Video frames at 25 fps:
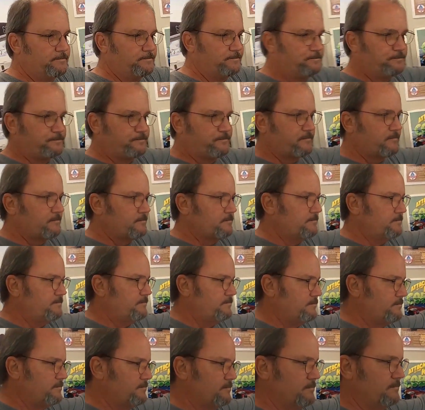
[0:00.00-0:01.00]
So
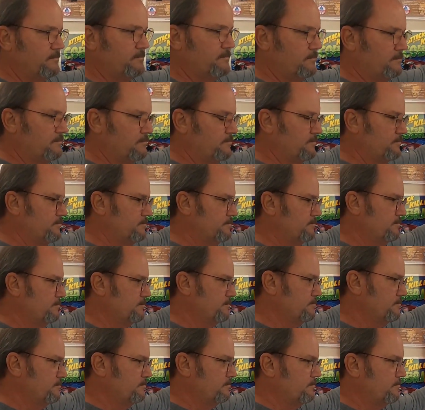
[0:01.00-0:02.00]
far we've got
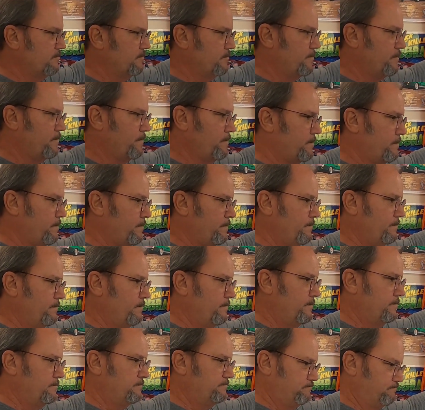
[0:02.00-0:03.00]
the different
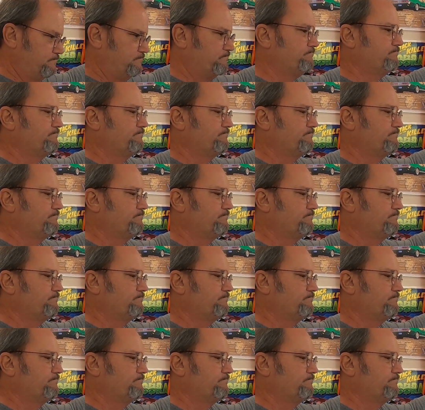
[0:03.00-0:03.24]
AC,